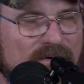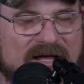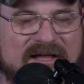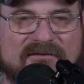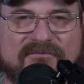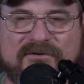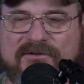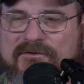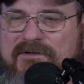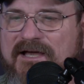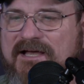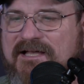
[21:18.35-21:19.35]
And for you
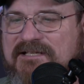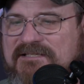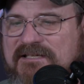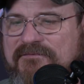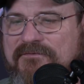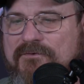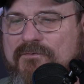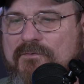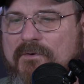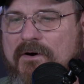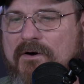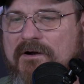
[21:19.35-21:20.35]
guys, if
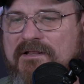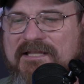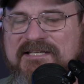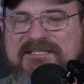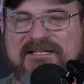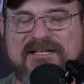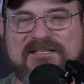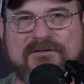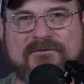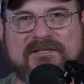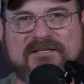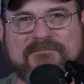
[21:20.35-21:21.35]
you are listening
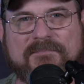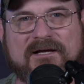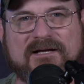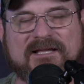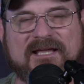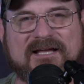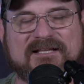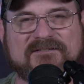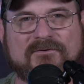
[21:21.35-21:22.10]
to this podcast,